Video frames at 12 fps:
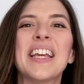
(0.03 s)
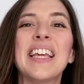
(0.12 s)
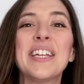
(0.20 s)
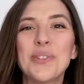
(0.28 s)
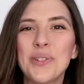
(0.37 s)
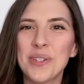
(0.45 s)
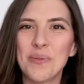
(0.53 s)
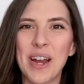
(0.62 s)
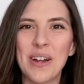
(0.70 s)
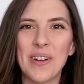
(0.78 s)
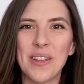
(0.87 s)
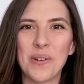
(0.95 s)
Easter is
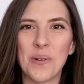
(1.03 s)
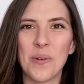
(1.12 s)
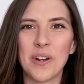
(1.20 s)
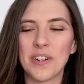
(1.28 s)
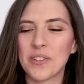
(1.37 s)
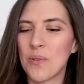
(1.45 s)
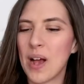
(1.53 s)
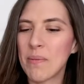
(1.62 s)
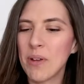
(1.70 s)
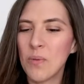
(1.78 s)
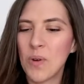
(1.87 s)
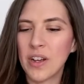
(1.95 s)
right around the corner, so
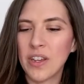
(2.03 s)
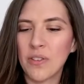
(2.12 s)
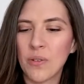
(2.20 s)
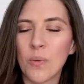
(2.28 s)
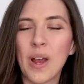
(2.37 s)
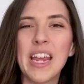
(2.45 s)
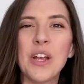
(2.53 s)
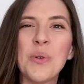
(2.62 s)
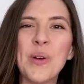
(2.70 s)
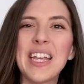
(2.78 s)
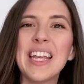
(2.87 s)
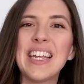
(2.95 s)
I'm gonna walk you through a
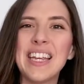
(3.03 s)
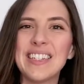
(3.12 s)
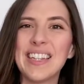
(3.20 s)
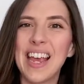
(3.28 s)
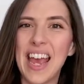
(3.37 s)
quick and easy